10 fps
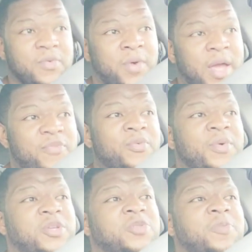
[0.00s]
ran from
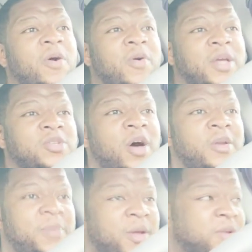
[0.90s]
Regis Prograis all
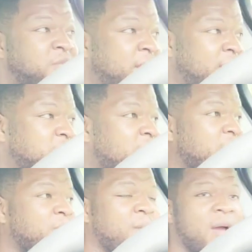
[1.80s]
them years, then
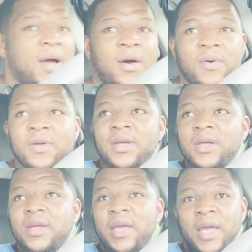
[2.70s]
turned
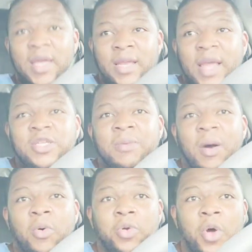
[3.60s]
around and they talking about, oh